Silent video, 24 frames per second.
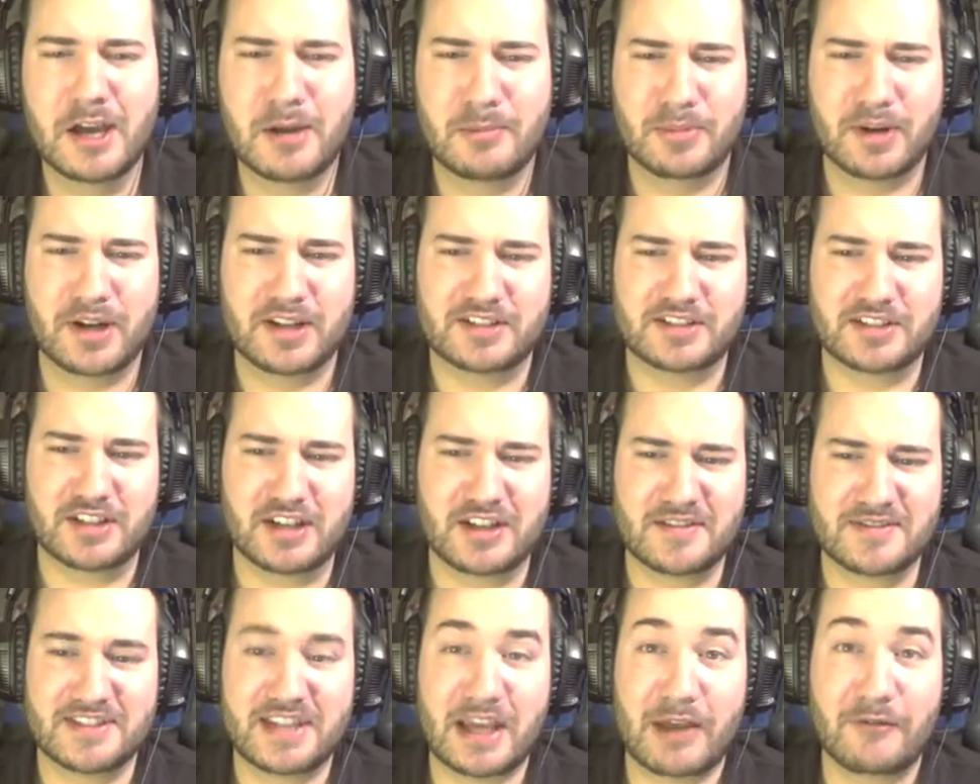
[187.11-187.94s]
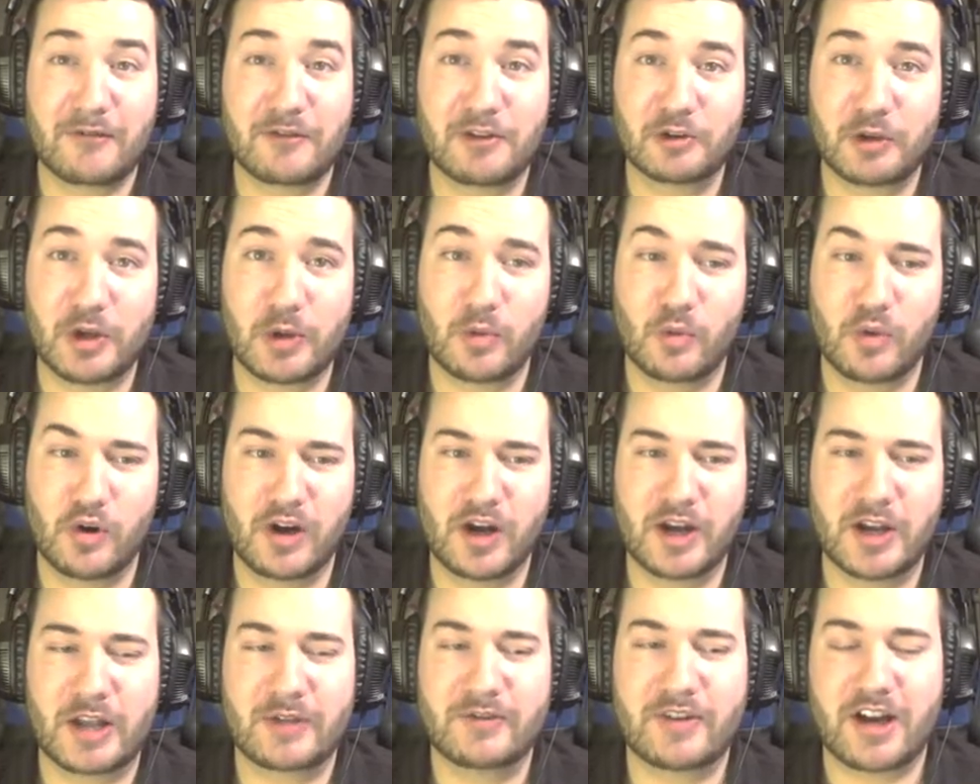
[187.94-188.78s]
But uh, definitely
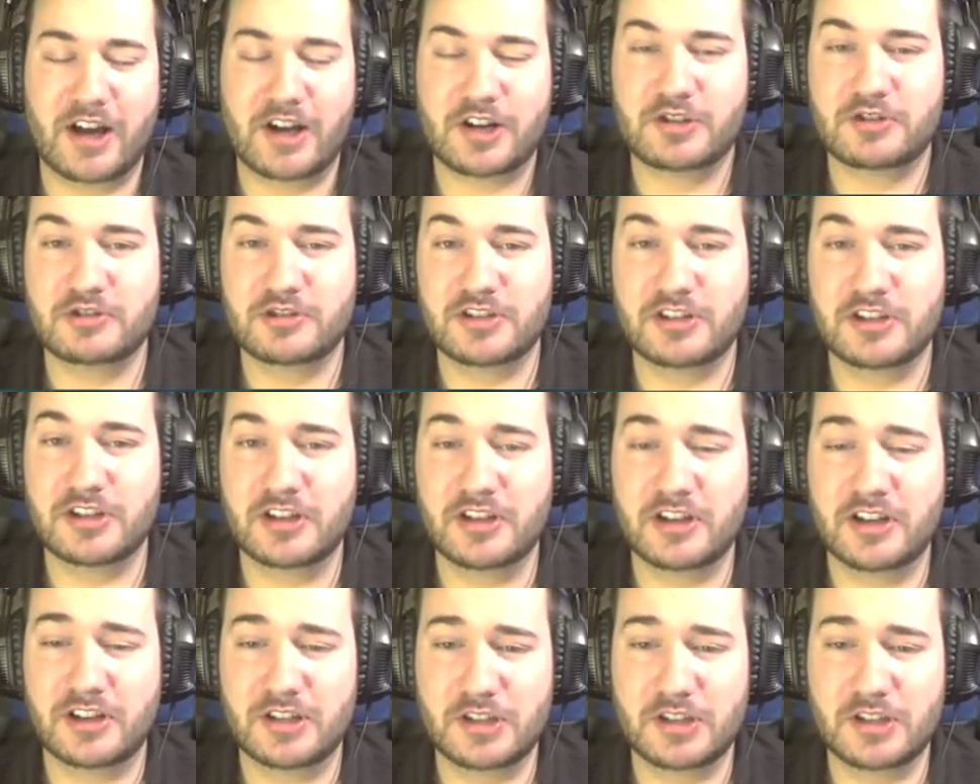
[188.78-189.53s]
one I've actually uh,